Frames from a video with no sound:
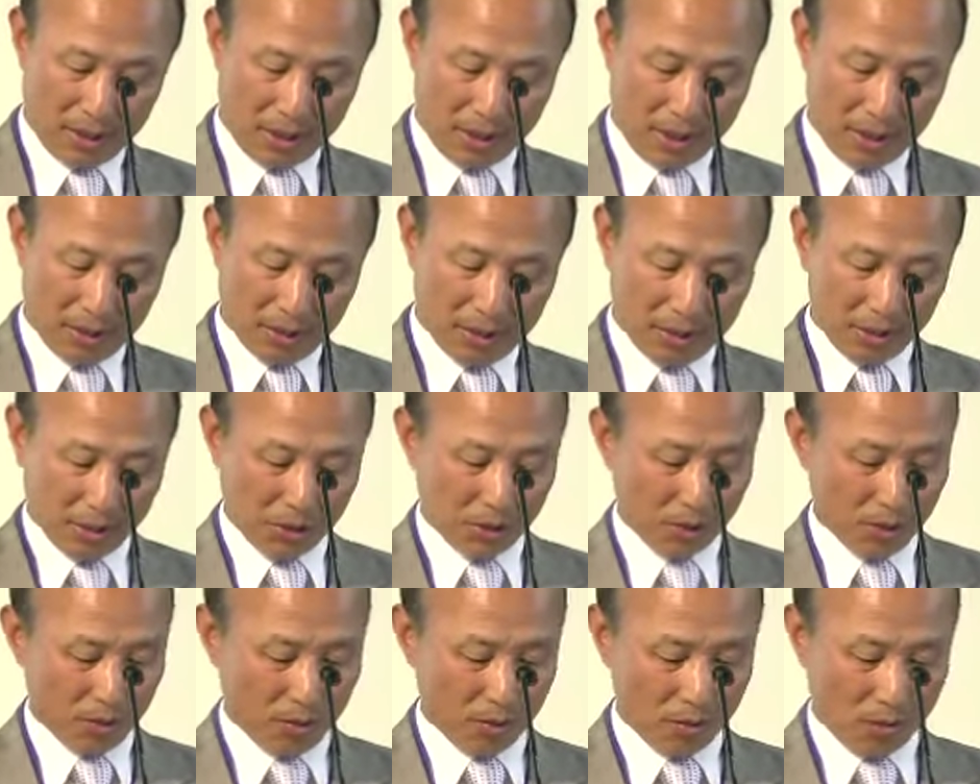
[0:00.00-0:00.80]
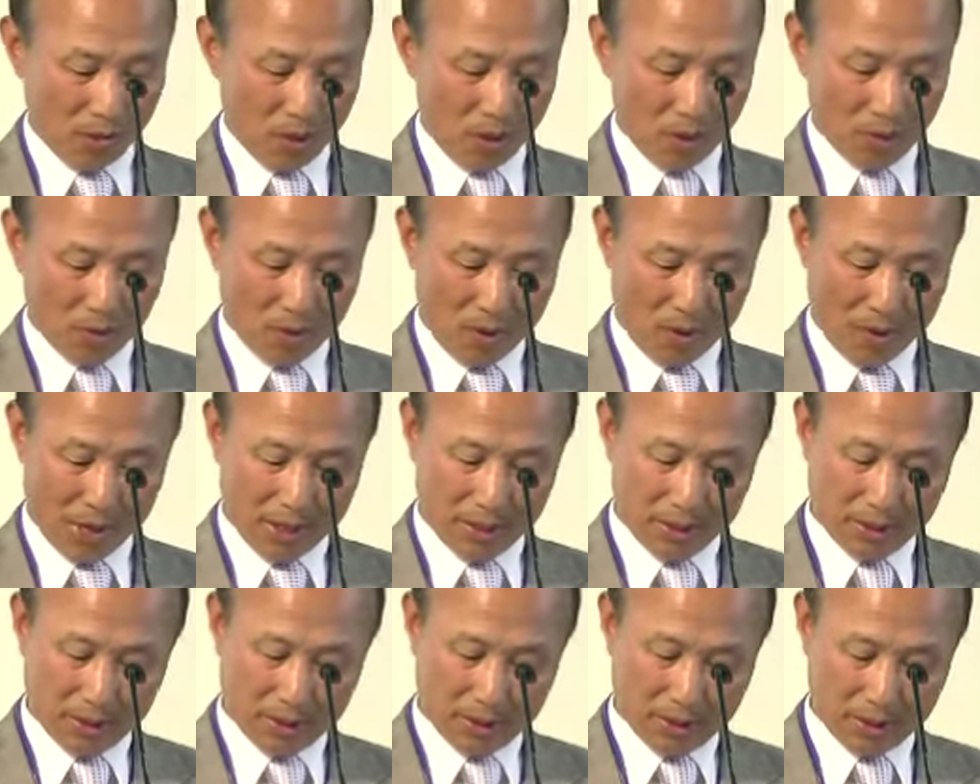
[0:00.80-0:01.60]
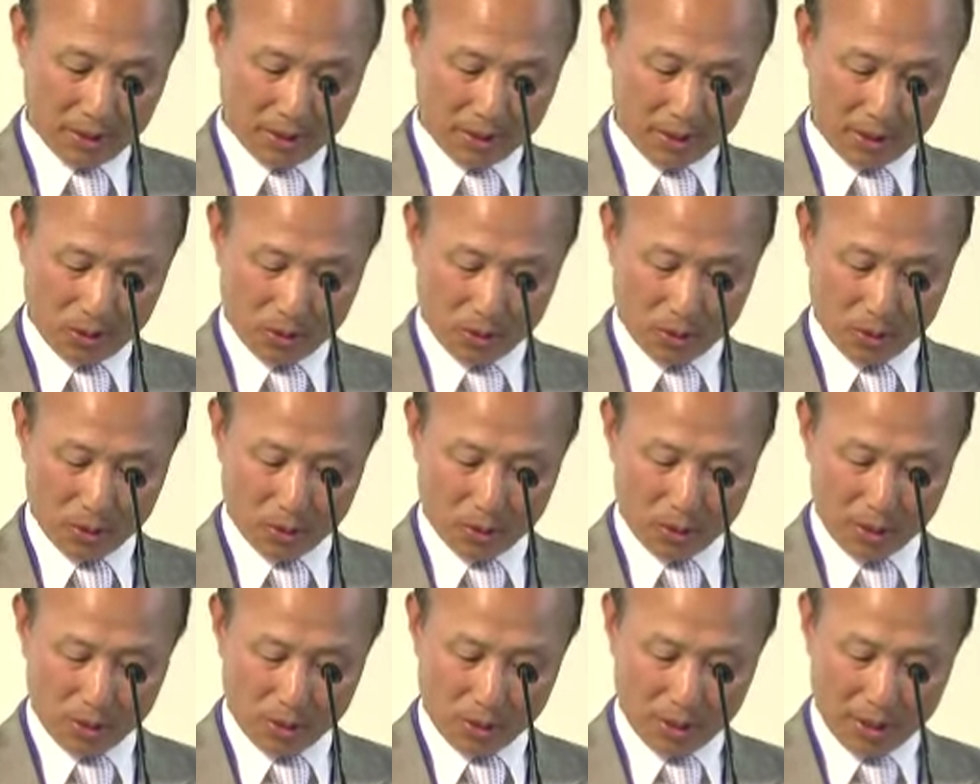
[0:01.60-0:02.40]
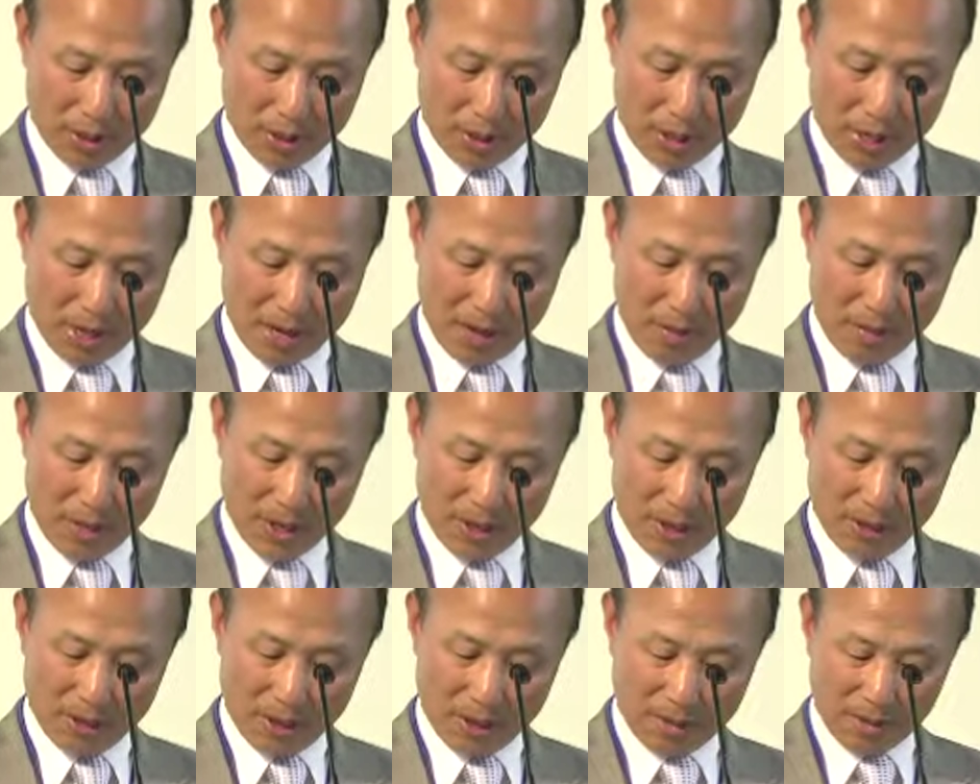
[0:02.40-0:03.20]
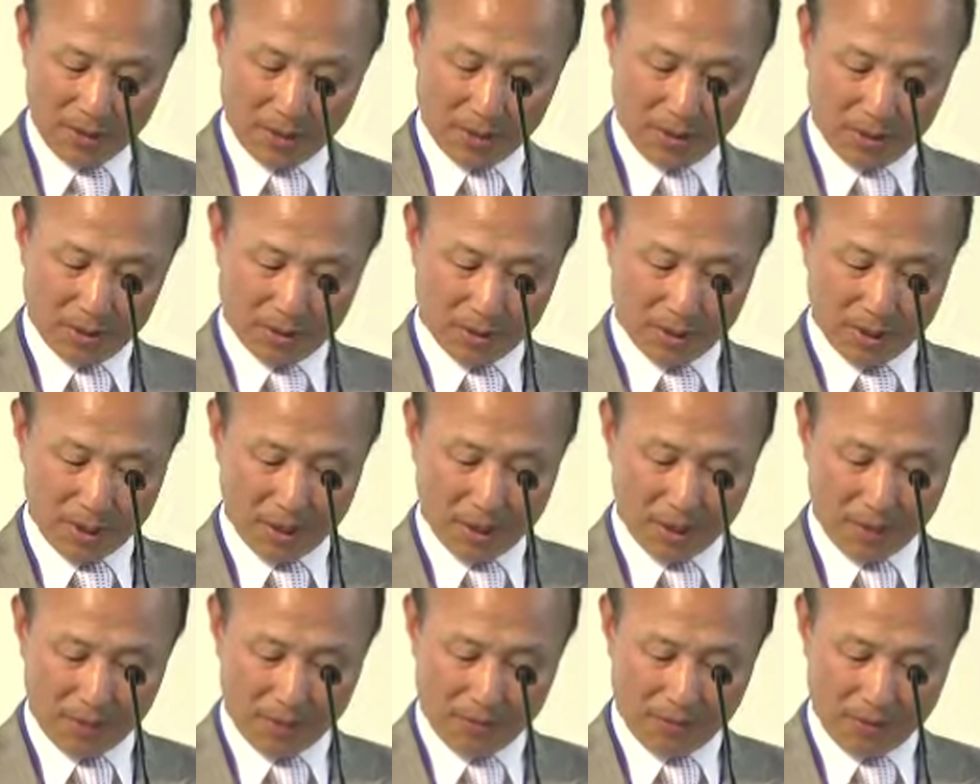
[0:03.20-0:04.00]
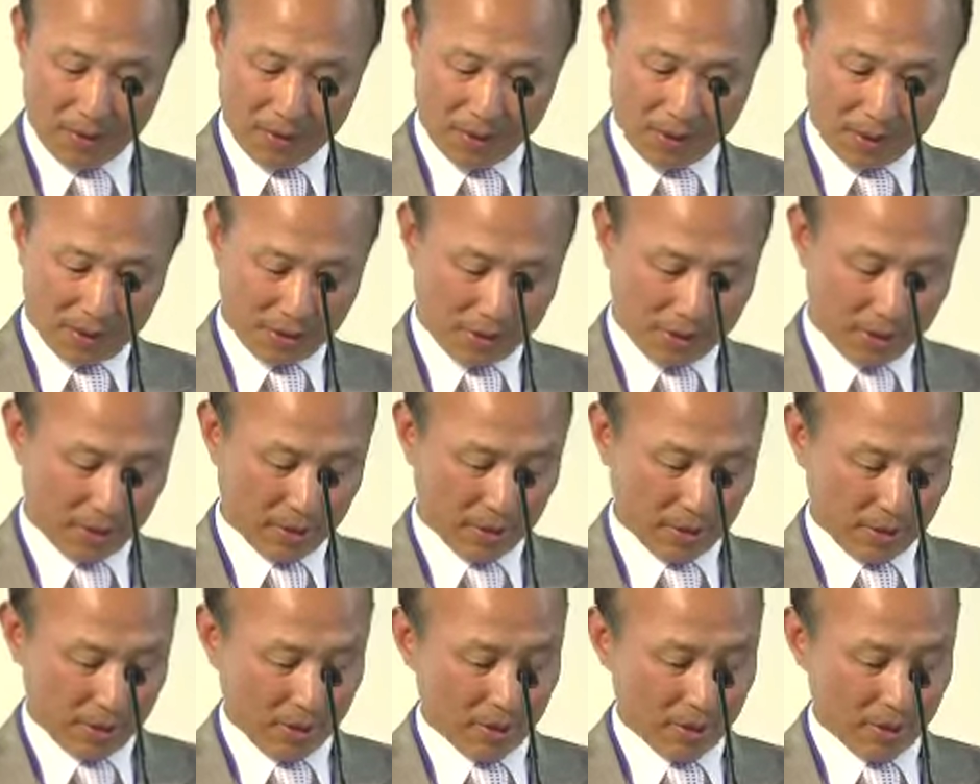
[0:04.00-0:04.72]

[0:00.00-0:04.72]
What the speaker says: In addition, worldwide social gaming revenues are forecast